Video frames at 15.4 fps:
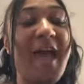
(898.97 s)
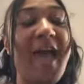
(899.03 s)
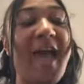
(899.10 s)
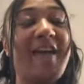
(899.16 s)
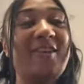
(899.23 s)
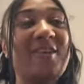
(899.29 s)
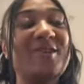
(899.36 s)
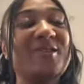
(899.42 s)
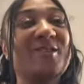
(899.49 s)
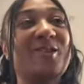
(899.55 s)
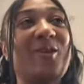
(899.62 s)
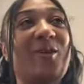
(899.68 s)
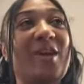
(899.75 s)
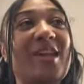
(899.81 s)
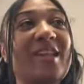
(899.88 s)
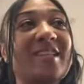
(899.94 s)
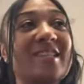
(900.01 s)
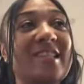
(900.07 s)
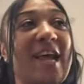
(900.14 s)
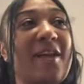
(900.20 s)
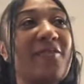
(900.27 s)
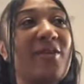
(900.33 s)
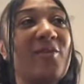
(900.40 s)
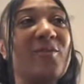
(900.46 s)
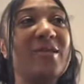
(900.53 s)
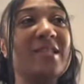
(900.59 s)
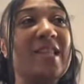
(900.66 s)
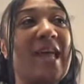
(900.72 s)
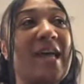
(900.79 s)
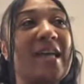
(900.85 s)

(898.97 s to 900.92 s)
and his screensaver was like